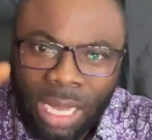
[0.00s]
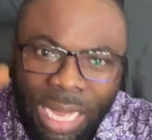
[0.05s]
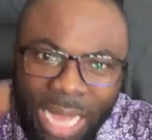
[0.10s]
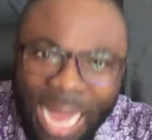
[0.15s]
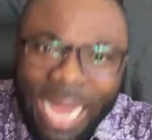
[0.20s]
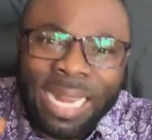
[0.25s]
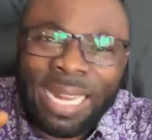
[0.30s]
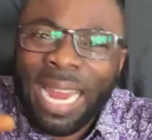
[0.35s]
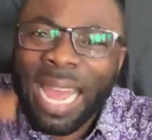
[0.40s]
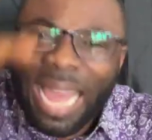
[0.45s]

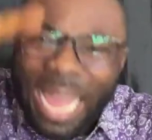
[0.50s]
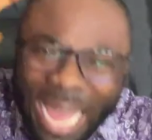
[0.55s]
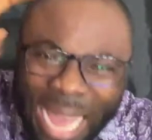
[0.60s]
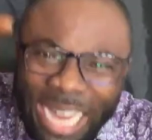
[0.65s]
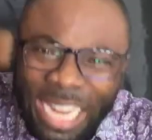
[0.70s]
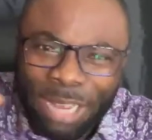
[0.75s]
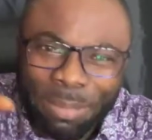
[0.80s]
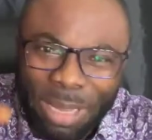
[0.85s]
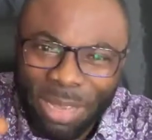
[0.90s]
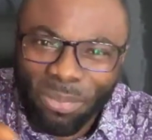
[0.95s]
Any
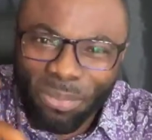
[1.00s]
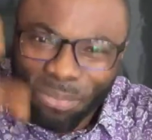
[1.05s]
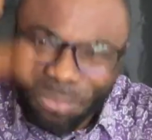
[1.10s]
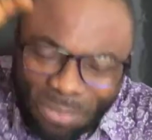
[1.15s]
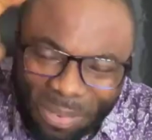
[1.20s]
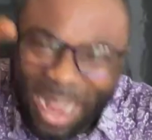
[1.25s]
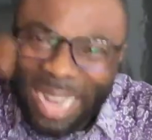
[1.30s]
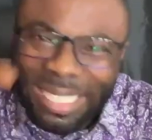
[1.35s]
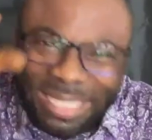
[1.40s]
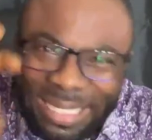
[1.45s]
enemy
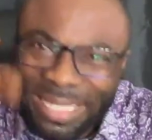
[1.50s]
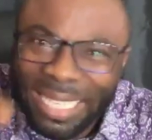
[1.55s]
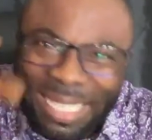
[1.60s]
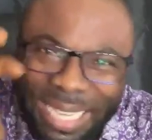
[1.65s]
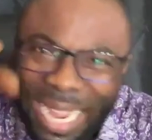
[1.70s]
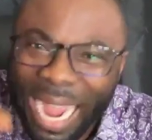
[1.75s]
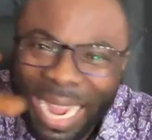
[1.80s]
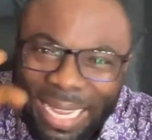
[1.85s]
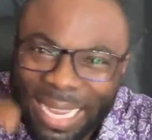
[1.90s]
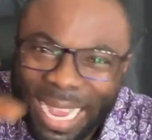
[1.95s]
fighting
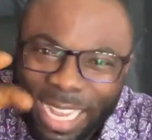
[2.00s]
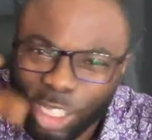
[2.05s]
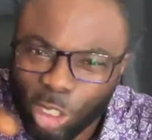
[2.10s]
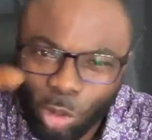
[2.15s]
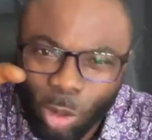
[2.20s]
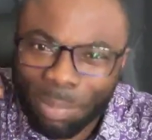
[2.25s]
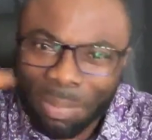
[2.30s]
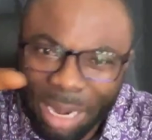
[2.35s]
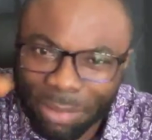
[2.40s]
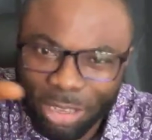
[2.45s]
against
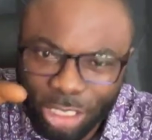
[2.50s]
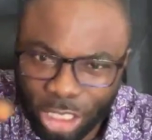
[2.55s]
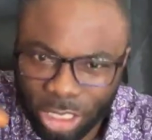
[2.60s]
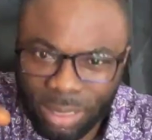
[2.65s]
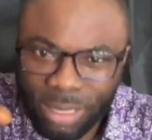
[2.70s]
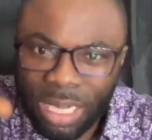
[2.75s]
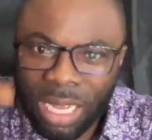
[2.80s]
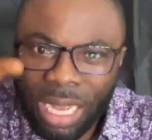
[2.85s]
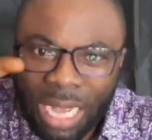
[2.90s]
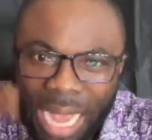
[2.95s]
your marriage,
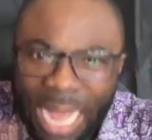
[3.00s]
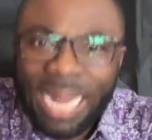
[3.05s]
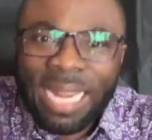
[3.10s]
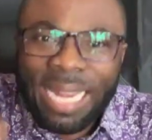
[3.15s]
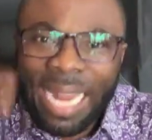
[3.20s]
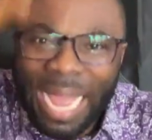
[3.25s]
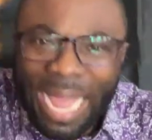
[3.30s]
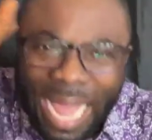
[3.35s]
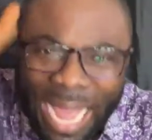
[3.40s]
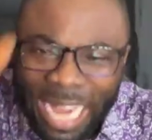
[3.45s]

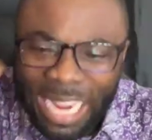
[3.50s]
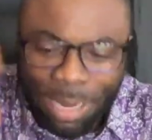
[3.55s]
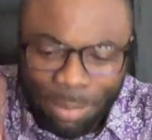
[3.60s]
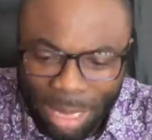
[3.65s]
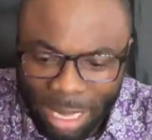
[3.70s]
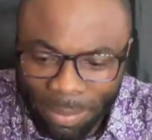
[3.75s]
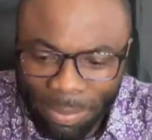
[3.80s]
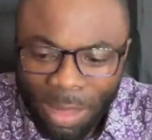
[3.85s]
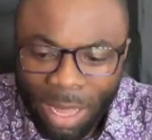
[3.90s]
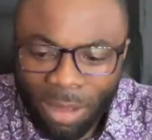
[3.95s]
any
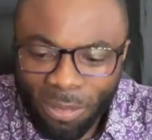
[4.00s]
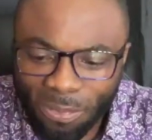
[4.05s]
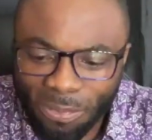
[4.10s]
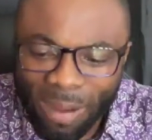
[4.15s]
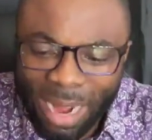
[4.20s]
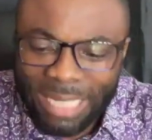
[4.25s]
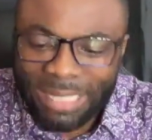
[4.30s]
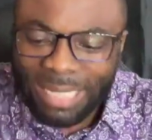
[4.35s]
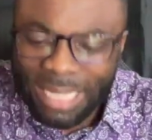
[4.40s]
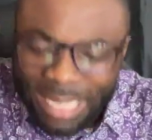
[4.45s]
enemy
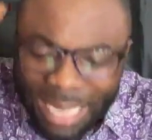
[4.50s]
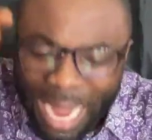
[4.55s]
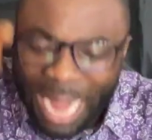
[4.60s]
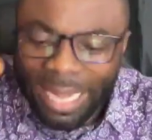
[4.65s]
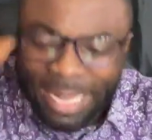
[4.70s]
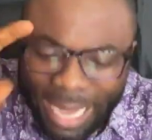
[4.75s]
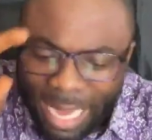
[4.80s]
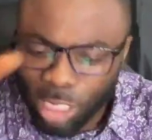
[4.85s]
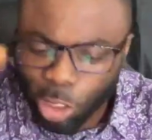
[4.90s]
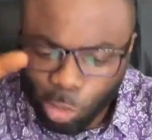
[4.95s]
fighting
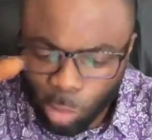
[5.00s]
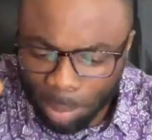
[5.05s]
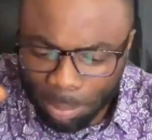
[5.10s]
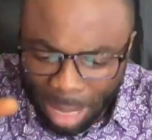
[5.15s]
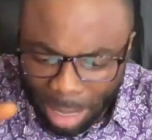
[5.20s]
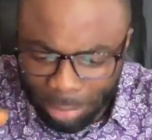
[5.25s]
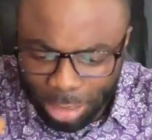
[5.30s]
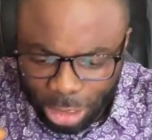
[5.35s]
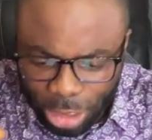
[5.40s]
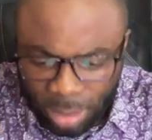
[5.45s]
against your
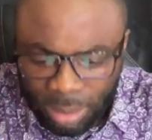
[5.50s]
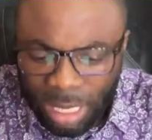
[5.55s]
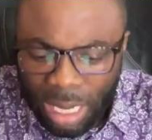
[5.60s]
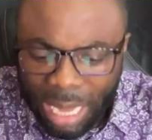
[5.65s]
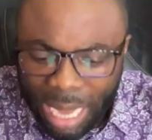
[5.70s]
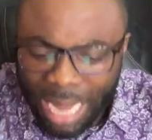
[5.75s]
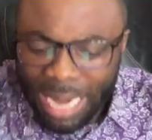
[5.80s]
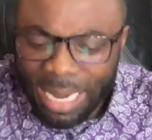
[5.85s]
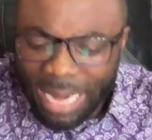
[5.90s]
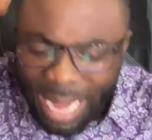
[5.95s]
marriage,
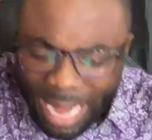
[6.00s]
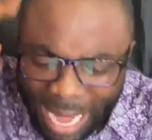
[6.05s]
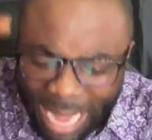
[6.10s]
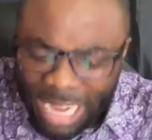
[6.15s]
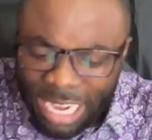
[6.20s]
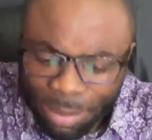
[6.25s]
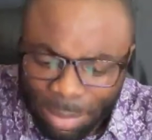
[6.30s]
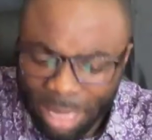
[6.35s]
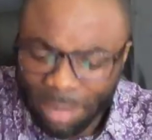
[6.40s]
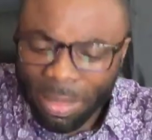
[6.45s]
any
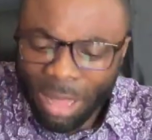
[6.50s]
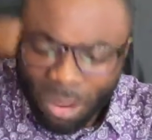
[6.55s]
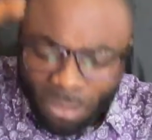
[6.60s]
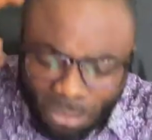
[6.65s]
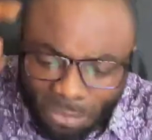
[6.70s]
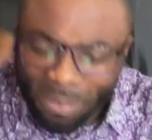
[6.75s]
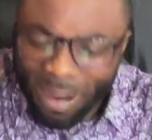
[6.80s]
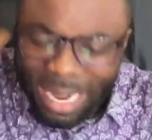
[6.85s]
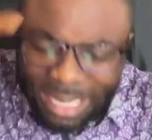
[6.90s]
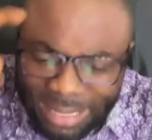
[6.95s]
enemy
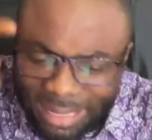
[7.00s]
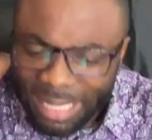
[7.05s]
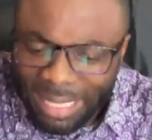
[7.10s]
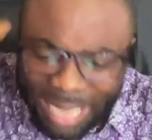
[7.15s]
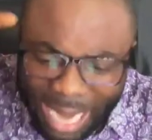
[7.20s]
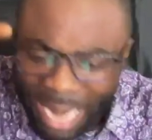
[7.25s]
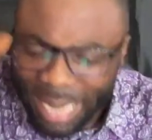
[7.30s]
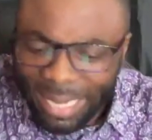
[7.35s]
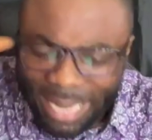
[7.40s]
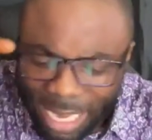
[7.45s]
fighting
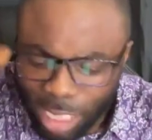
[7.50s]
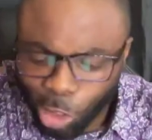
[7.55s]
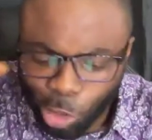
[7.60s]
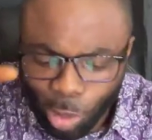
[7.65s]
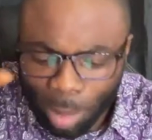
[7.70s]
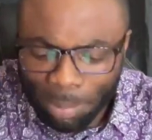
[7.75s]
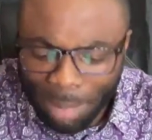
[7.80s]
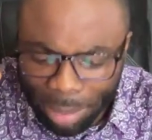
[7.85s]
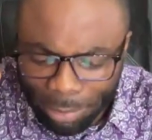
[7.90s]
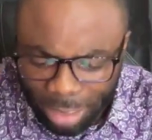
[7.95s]
against
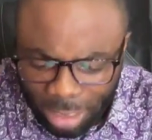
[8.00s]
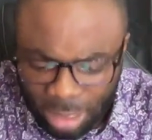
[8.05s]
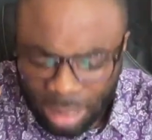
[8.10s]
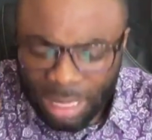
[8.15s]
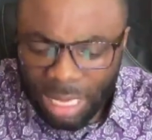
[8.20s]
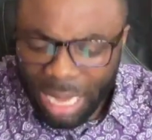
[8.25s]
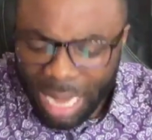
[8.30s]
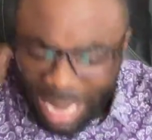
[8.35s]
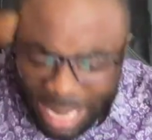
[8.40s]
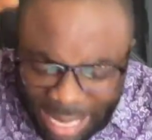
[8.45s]
your marriage,
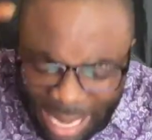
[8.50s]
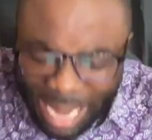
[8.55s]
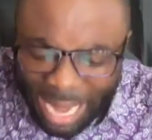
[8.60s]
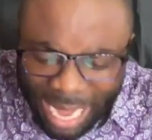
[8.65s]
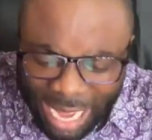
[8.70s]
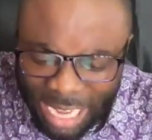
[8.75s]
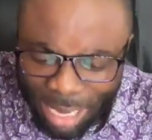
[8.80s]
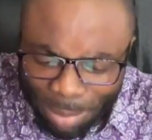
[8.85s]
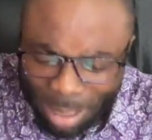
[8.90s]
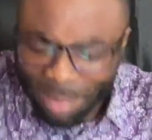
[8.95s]
any
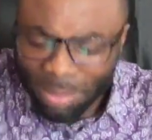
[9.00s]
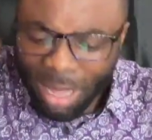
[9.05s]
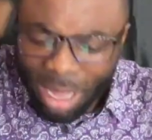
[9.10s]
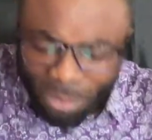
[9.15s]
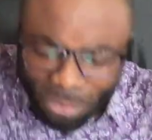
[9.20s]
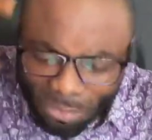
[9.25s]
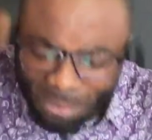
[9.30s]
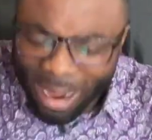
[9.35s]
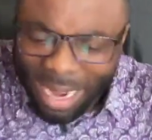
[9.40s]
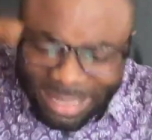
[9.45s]
enemy
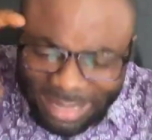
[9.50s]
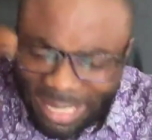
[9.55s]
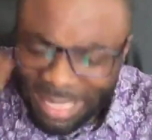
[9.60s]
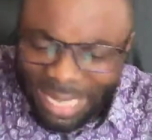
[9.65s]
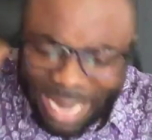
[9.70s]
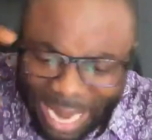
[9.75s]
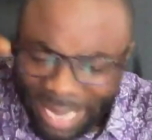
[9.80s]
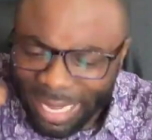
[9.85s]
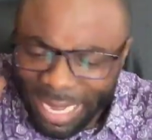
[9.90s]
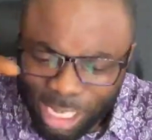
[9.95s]
fighting
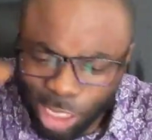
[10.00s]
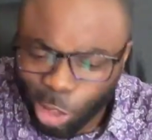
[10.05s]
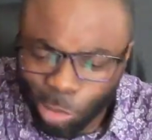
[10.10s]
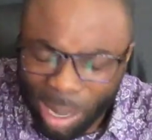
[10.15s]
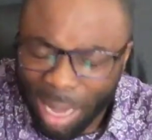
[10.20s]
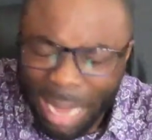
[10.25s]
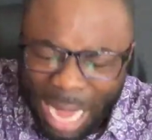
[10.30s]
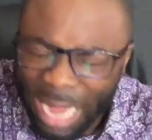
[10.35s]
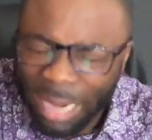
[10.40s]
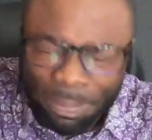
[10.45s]
against
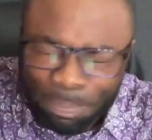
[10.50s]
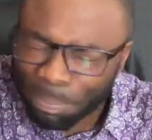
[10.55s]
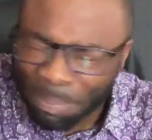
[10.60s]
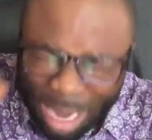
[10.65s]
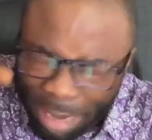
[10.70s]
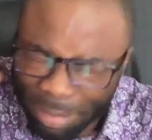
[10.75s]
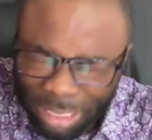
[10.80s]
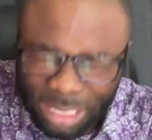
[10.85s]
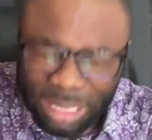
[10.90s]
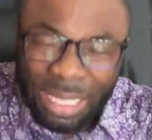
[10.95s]
your eh,
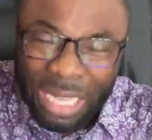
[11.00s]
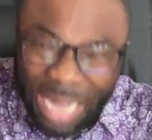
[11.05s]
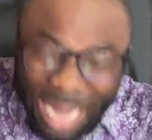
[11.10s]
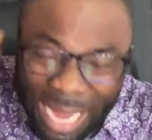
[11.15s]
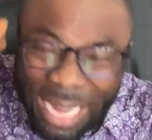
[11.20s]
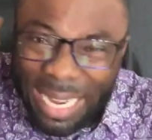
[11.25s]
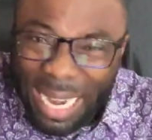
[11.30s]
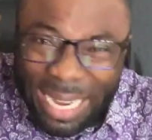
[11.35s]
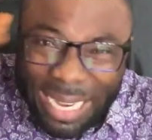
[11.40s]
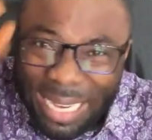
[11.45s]
marriage,
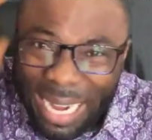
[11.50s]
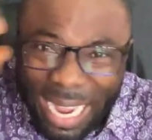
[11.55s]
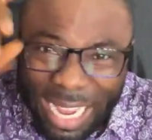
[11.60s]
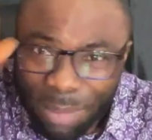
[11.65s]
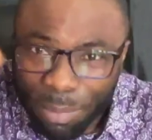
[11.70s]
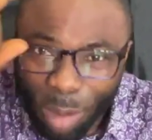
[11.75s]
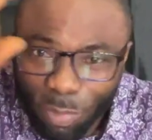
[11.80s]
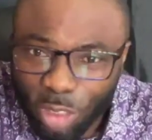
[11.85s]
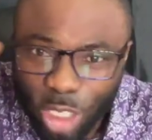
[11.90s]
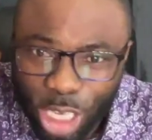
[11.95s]
in the
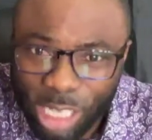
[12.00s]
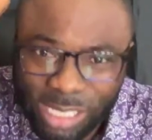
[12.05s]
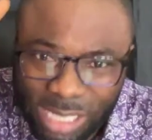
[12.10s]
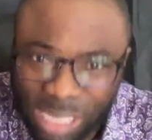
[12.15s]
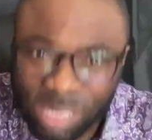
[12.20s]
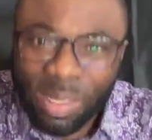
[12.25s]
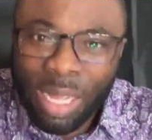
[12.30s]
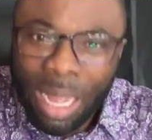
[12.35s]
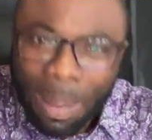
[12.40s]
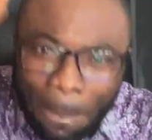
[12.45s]
name of
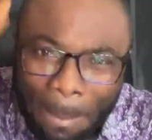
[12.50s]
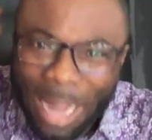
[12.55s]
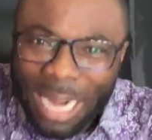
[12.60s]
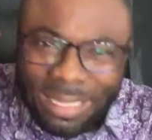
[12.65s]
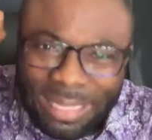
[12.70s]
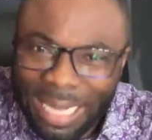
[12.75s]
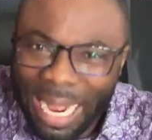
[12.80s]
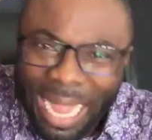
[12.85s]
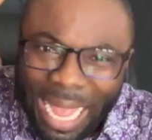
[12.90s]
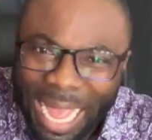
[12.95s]
Jesus,
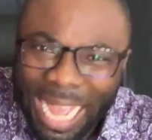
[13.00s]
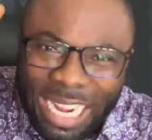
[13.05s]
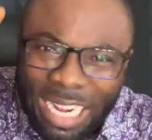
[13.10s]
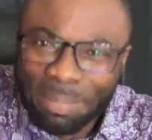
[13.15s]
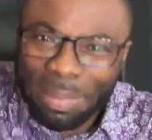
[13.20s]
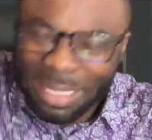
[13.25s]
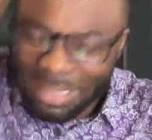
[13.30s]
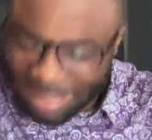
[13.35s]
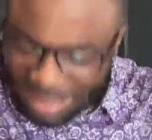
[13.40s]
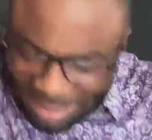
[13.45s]
may that
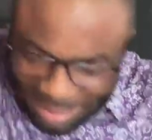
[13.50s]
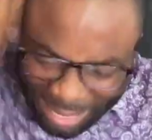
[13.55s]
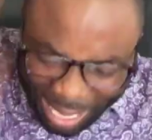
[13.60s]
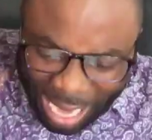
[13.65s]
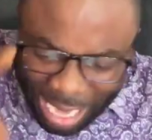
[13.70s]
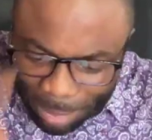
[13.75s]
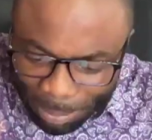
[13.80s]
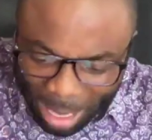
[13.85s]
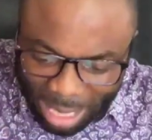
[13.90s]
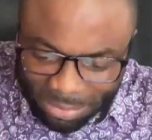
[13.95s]
enemy
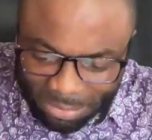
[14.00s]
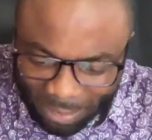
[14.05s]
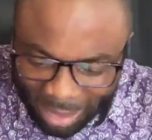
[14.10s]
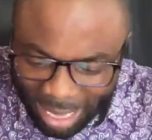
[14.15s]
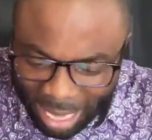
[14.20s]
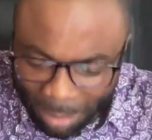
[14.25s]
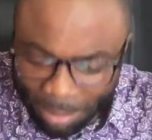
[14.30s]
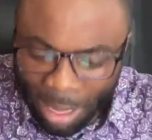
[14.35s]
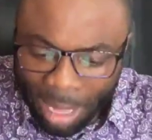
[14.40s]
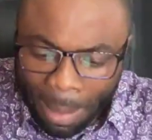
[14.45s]
die by
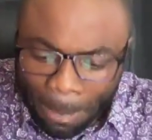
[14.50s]
fire.